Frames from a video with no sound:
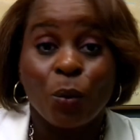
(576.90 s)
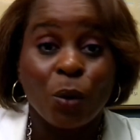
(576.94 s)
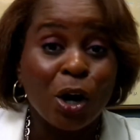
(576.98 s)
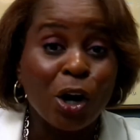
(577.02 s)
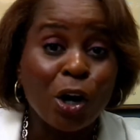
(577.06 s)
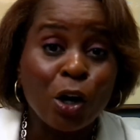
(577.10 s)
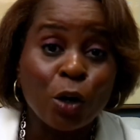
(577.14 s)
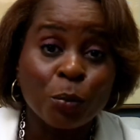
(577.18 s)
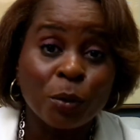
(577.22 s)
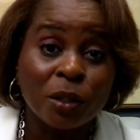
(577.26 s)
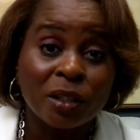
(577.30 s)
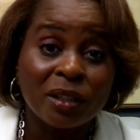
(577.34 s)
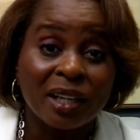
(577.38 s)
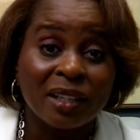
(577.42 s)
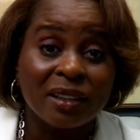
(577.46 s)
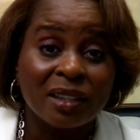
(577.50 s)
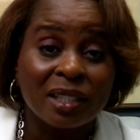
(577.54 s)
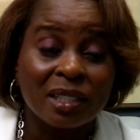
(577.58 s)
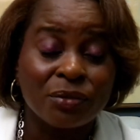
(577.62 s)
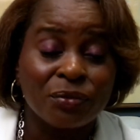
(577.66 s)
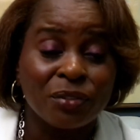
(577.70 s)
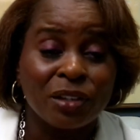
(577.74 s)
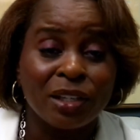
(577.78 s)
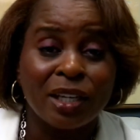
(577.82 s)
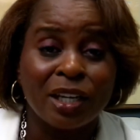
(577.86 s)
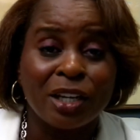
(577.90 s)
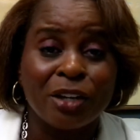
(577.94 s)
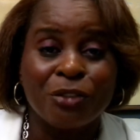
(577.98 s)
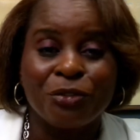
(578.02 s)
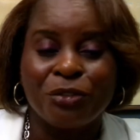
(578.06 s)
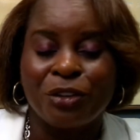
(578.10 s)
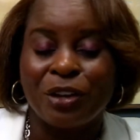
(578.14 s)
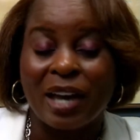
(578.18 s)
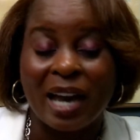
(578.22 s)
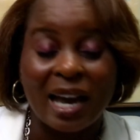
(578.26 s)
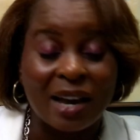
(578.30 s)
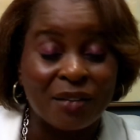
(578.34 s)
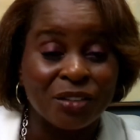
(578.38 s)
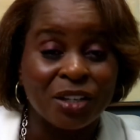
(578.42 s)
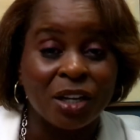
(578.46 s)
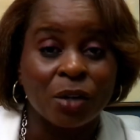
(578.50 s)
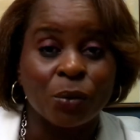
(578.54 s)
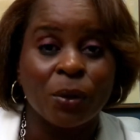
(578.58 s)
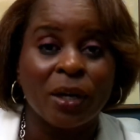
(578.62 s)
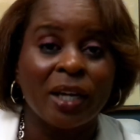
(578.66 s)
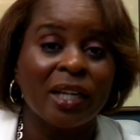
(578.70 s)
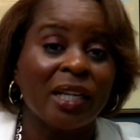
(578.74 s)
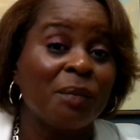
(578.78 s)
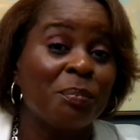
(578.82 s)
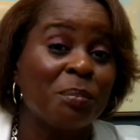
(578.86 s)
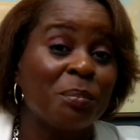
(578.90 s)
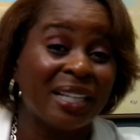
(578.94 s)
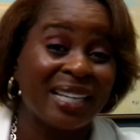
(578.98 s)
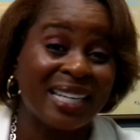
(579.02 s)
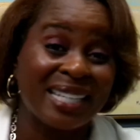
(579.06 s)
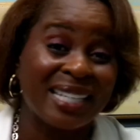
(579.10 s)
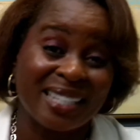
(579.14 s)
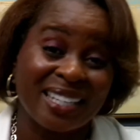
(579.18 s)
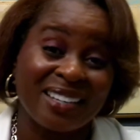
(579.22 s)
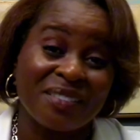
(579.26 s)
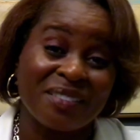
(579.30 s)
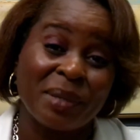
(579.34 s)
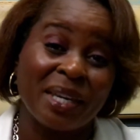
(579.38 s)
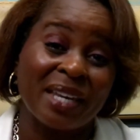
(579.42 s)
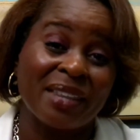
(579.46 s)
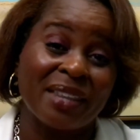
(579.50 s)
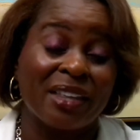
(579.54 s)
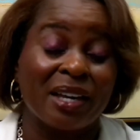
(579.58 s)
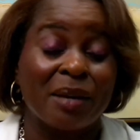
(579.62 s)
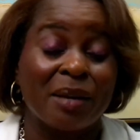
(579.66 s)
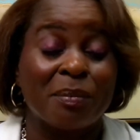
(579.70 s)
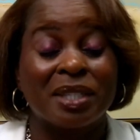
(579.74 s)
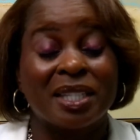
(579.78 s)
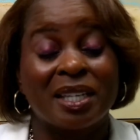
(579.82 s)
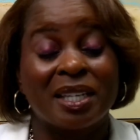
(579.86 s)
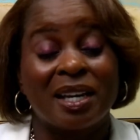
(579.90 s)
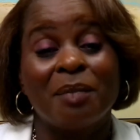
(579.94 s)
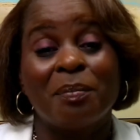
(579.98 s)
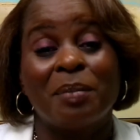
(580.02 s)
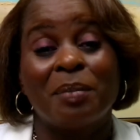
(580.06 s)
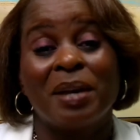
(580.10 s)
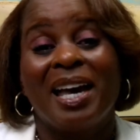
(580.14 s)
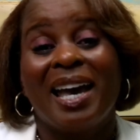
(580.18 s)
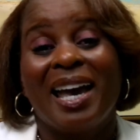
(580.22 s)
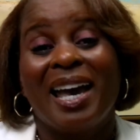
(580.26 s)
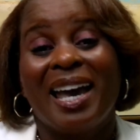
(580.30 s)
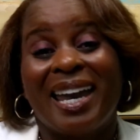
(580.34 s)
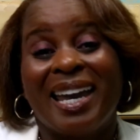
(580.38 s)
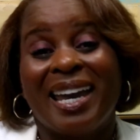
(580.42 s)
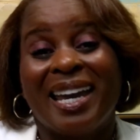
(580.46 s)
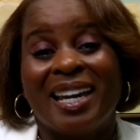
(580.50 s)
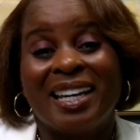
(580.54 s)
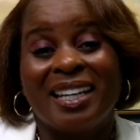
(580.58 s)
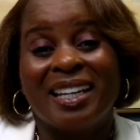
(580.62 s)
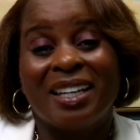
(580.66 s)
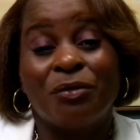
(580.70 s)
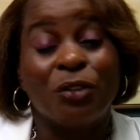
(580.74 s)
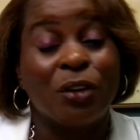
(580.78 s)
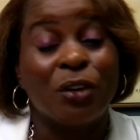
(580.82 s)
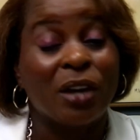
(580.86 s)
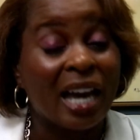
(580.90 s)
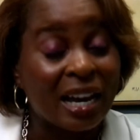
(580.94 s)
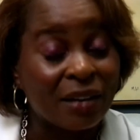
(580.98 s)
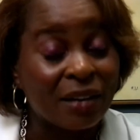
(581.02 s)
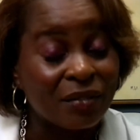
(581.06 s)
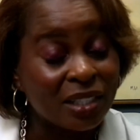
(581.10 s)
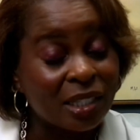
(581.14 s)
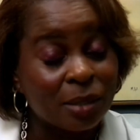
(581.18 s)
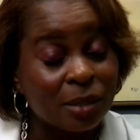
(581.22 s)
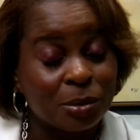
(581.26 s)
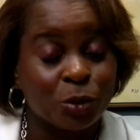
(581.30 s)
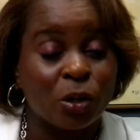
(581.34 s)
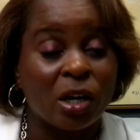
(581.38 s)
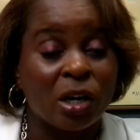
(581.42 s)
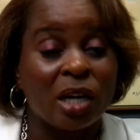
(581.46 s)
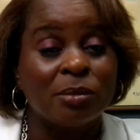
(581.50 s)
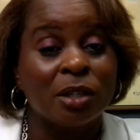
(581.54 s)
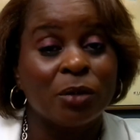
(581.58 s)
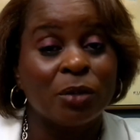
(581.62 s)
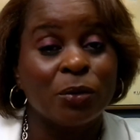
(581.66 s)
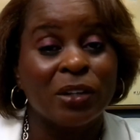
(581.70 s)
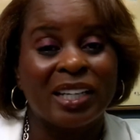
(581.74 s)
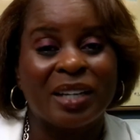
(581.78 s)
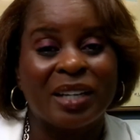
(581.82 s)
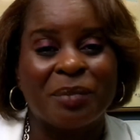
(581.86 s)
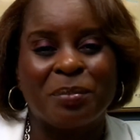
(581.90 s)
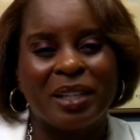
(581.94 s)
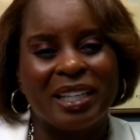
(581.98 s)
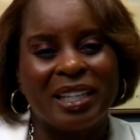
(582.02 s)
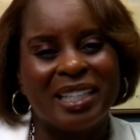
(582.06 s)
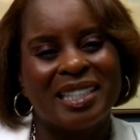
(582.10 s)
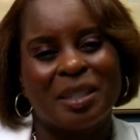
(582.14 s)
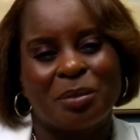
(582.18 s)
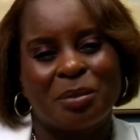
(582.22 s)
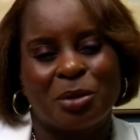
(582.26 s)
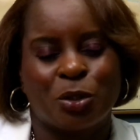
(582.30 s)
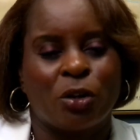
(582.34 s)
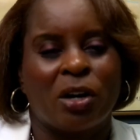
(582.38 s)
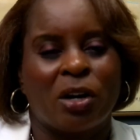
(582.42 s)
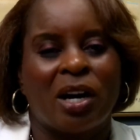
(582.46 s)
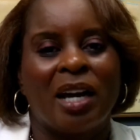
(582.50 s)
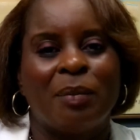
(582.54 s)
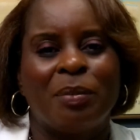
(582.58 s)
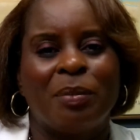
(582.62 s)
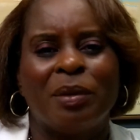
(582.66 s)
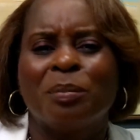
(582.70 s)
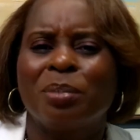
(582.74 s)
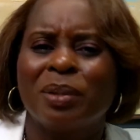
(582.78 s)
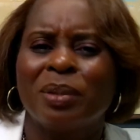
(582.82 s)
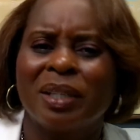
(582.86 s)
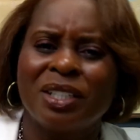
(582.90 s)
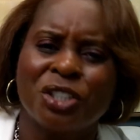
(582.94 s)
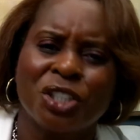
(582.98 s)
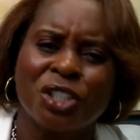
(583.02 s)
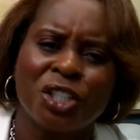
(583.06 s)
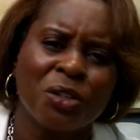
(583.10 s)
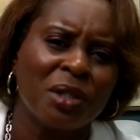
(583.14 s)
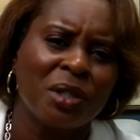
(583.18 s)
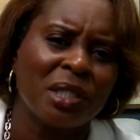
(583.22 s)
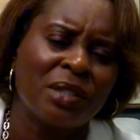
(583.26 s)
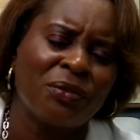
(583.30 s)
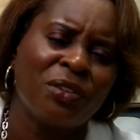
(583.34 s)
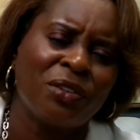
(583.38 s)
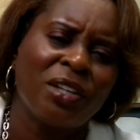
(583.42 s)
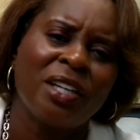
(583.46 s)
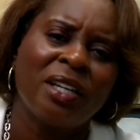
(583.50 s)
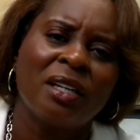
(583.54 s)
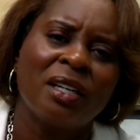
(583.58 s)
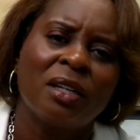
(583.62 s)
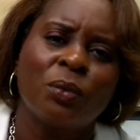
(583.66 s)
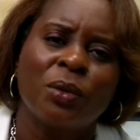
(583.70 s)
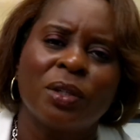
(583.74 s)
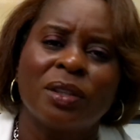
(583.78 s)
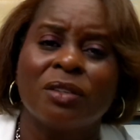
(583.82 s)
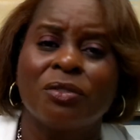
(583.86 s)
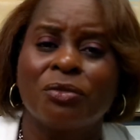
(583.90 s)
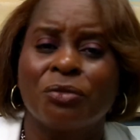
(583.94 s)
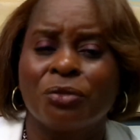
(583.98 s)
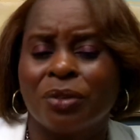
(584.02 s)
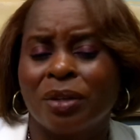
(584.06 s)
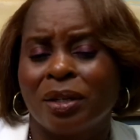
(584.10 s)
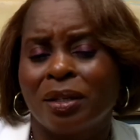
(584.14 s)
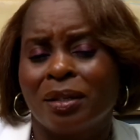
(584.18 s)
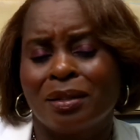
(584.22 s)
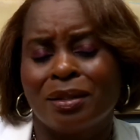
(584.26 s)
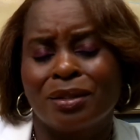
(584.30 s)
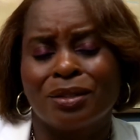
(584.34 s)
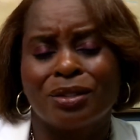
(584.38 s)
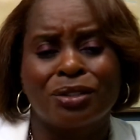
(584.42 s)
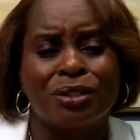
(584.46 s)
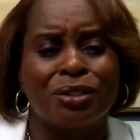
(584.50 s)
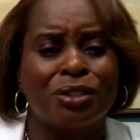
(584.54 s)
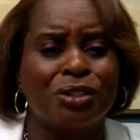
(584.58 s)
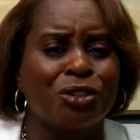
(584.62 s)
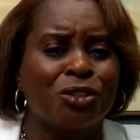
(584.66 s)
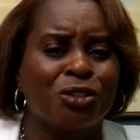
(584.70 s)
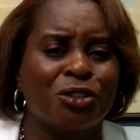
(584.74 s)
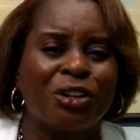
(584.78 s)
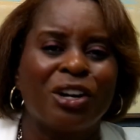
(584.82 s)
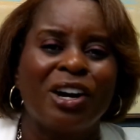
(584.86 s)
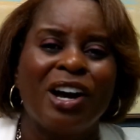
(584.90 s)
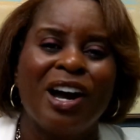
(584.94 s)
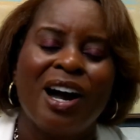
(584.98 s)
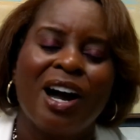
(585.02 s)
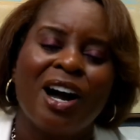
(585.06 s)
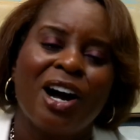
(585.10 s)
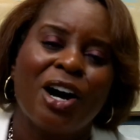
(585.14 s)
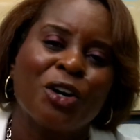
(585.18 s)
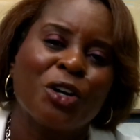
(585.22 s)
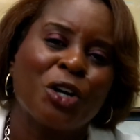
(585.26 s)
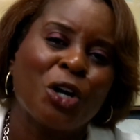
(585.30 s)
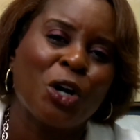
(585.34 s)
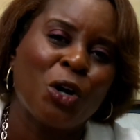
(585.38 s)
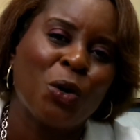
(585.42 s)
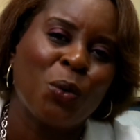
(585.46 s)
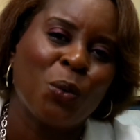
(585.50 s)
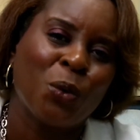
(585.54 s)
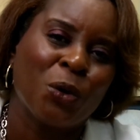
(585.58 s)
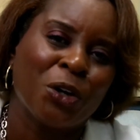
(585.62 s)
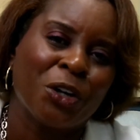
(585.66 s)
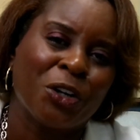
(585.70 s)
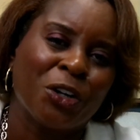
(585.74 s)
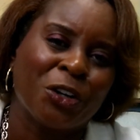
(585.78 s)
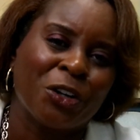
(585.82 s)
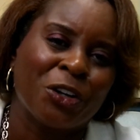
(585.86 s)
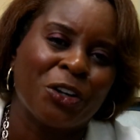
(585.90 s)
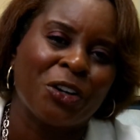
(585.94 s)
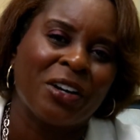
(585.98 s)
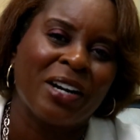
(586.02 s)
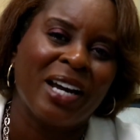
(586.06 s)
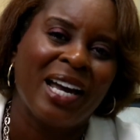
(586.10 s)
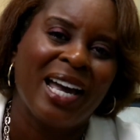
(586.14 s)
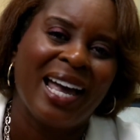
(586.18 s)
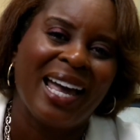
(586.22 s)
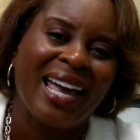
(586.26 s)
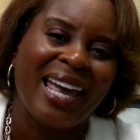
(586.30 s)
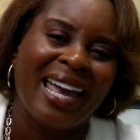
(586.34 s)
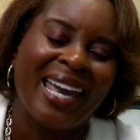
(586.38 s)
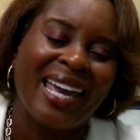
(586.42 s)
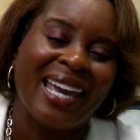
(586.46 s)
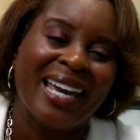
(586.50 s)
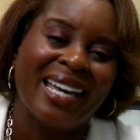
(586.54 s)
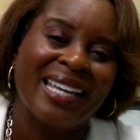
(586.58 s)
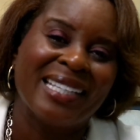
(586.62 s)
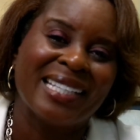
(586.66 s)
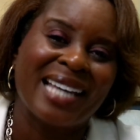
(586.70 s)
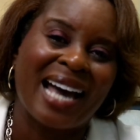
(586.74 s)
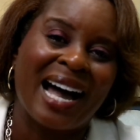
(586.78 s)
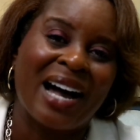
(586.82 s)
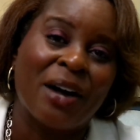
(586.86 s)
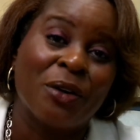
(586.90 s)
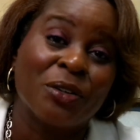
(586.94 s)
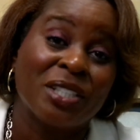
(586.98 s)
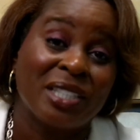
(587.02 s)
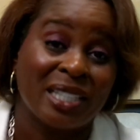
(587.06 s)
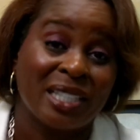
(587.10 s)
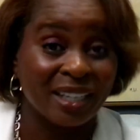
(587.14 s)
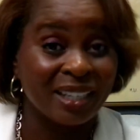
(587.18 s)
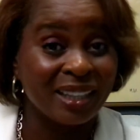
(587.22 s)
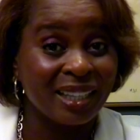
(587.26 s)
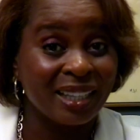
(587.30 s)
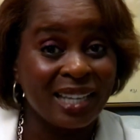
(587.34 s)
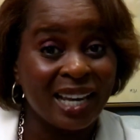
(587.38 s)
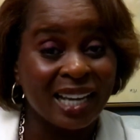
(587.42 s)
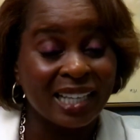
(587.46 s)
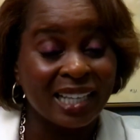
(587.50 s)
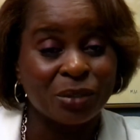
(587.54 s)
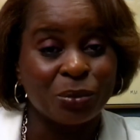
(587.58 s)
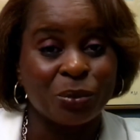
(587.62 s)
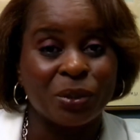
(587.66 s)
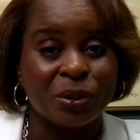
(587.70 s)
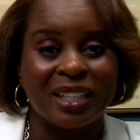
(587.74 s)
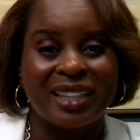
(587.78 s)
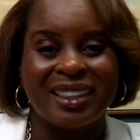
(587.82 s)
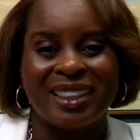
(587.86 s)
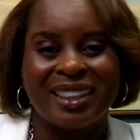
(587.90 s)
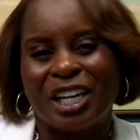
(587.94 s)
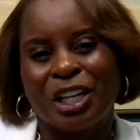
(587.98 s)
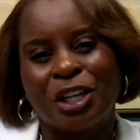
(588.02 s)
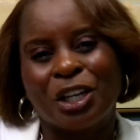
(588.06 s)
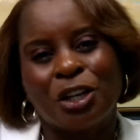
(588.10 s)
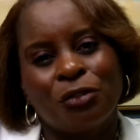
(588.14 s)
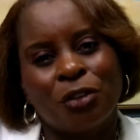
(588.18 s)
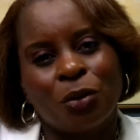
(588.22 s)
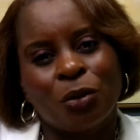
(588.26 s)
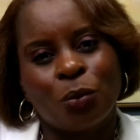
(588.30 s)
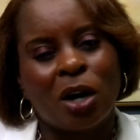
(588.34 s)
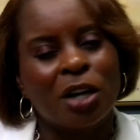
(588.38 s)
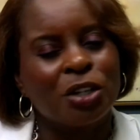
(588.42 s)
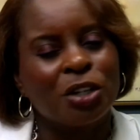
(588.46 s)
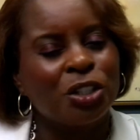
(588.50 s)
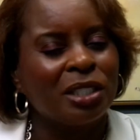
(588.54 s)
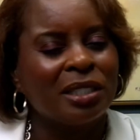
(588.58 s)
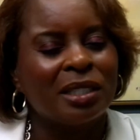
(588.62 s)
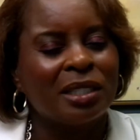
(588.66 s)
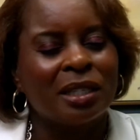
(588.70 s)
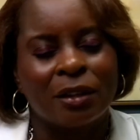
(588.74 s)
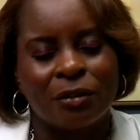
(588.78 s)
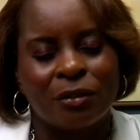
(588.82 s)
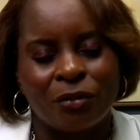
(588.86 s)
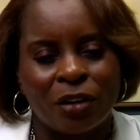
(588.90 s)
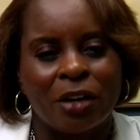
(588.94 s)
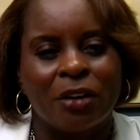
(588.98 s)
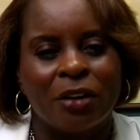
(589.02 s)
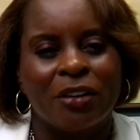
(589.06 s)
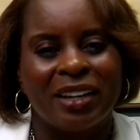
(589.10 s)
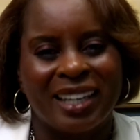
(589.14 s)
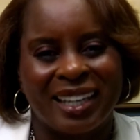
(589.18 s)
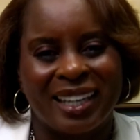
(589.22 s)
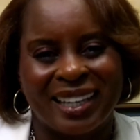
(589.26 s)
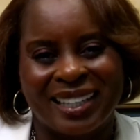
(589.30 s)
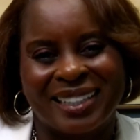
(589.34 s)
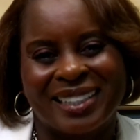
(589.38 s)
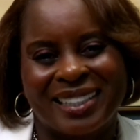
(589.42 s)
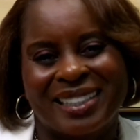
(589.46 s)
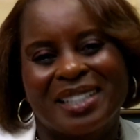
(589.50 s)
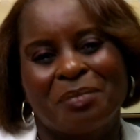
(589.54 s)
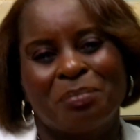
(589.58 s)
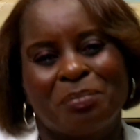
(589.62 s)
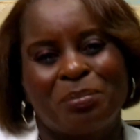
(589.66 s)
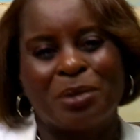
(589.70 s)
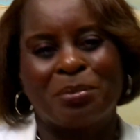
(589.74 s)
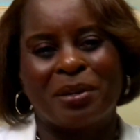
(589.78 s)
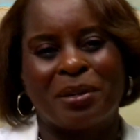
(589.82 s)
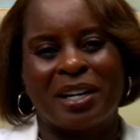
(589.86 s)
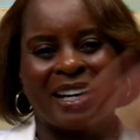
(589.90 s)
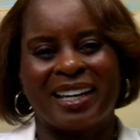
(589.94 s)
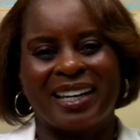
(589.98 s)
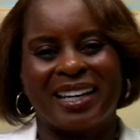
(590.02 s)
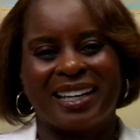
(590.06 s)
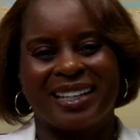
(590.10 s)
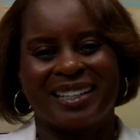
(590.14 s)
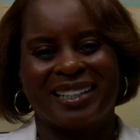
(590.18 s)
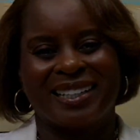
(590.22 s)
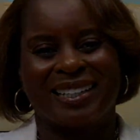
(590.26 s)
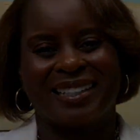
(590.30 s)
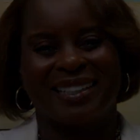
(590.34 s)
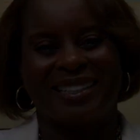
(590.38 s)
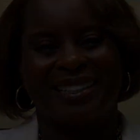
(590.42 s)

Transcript: Well, I hope you like this video. If you haven't already, please give me a thumbs up. And if you haven't subscribed already, please subscribe and please share this video with a friend, a sister, a coworker. And I'll see you in the next one. Thank you for watching to the very end. Bye-bye.